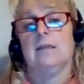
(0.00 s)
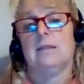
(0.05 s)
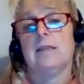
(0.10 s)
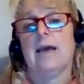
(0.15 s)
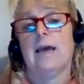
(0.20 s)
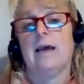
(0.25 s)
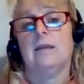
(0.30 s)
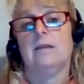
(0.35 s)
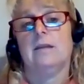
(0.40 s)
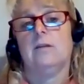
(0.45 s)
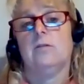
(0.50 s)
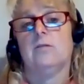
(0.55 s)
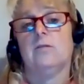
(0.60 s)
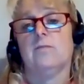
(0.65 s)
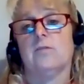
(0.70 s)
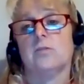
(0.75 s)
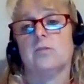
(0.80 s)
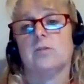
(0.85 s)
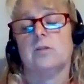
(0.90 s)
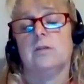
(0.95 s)
that
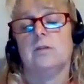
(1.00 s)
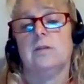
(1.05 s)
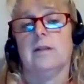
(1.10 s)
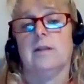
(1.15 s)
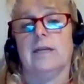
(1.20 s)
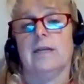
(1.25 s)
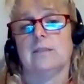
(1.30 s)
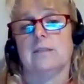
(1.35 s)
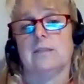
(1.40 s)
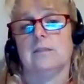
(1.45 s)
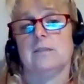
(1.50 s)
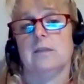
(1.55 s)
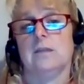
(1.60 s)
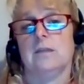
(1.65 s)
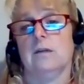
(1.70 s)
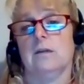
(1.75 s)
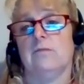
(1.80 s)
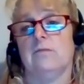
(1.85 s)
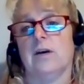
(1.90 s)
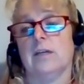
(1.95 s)
university
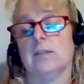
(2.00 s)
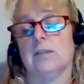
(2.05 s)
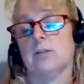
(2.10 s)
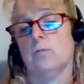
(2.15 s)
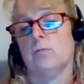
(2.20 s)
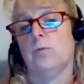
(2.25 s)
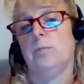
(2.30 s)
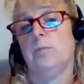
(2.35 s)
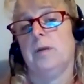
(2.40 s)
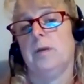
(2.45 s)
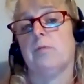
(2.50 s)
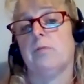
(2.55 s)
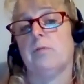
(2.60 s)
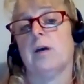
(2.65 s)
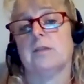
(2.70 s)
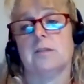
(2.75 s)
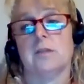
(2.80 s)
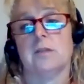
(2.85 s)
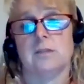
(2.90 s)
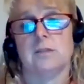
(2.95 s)
licensing advisor will be
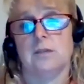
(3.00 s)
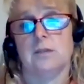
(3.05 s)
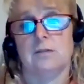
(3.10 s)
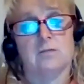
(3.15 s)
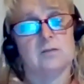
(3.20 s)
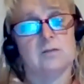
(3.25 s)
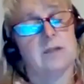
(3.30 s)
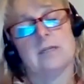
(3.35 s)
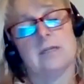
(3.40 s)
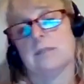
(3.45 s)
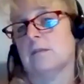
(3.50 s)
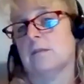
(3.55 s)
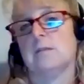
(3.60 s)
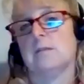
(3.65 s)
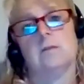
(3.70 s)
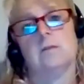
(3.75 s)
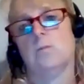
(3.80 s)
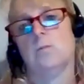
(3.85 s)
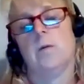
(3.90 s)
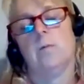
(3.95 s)
processing your
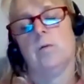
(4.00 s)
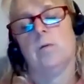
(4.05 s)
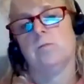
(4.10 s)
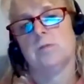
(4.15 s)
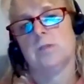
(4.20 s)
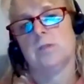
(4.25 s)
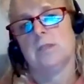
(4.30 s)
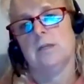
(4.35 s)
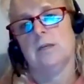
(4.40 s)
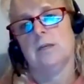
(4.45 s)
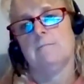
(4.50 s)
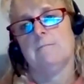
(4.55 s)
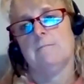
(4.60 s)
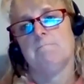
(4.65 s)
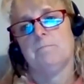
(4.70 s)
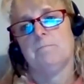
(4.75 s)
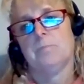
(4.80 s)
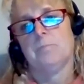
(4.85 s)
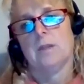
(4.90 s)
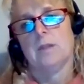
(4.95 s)
license and we won't see it.
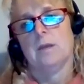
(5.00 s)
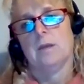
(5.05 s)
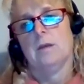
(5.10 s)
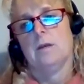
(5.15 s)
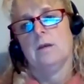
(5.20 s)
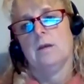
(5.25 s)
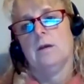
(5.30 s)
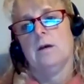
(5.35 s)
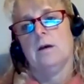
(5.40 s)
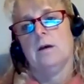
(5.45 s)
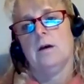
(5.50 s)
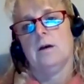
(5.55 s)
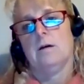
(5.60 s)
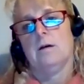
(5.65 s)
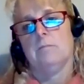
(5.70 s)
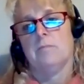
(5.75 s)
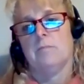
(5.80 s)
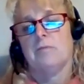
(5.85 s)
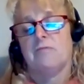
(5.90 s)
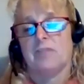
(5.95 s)

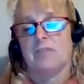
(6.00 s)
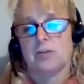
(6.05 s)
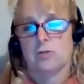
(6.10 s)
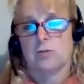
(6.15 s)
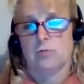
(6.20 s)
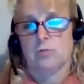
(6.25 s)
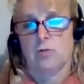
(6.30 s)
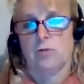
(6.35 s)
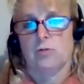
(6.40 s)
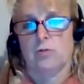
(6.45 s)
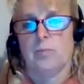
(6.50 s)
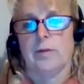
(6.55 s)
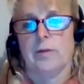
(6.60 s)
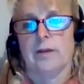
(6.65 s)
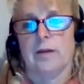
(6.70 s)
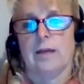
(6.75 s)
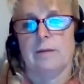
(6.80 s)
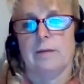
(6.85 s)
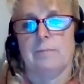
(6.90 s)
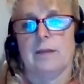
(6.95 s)
Professional growth
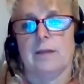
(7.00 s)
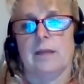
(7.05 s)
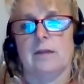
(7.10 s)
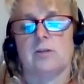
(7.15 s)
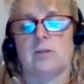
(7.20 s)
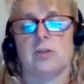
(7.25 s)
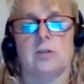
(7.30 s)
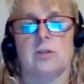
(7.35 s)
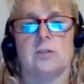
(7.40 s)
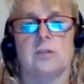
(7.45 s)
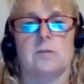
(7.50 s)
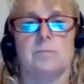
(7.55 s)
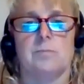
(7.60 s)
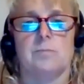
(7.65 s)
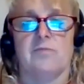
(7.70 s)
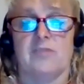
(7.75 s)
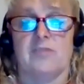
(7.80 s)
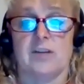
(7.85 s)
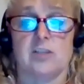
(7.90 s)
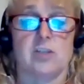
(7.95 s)
plan applications,
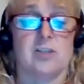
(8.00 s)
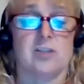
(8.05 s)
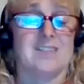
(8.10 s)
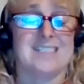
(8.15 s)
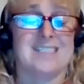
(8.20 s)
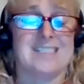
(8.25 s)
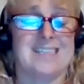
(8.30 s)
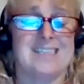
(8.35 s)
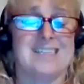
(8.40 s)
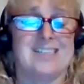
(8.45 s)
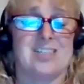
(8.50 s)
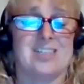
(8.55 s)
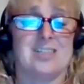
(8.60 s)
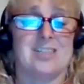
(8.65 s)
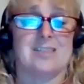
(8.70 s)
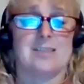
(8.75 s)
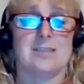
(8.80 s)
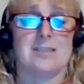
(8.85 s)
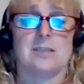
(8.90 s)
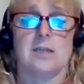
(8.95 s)

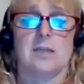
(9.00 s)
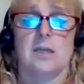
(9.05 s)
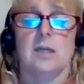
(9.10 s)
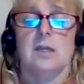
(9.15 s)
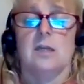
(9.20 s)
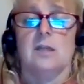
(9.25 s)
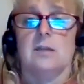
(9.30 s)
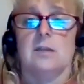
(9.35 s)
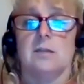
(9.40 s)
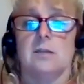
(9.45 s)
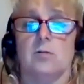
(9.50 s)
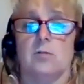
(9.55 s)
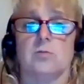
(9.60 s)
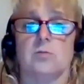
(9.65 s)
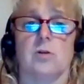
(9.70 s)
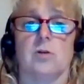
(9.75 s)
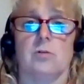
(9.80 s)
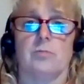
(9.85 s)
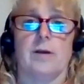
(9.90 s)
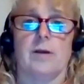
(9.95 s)
professionalizations,
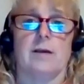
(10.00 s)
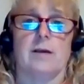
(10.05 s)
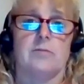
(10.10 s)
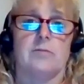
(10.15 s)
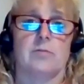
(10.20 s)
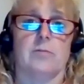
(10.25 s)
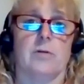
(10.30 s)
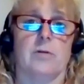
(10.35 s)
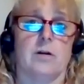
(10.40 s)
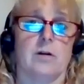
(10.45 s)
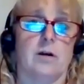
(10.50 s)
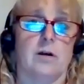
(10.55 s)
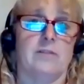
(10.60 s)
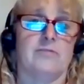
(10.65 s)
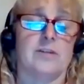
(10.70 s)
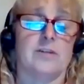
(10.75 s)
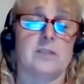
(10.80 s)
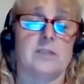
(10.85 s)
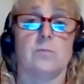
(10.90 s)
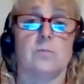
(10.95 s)
those all route through our
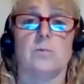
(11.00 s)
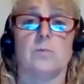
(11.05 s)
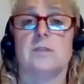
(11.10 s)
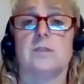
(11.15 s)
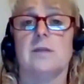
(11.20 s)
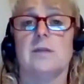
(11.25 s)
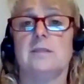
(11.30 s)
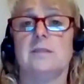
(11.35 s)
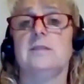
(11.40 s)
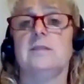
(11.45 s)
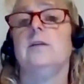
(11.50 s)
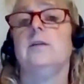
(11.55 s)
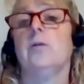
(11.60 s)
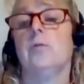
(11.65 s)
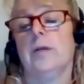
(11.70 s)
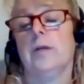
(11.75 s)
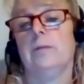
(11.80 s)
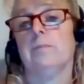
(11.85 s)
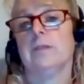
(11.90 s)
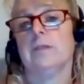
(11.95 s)
office and would say
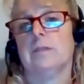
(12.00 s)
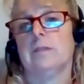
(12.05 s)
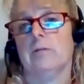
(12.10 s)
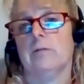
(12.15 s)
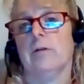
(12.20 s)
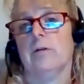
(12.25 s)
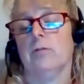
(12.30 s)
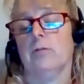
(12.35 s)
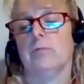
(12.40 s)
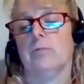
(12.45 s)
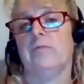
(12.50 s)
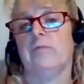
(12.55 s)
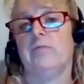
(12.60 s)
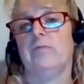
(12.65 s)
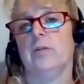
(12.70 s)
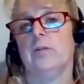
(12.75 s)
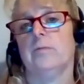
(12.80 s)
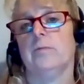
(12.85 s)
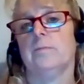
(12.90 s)
DOE material review.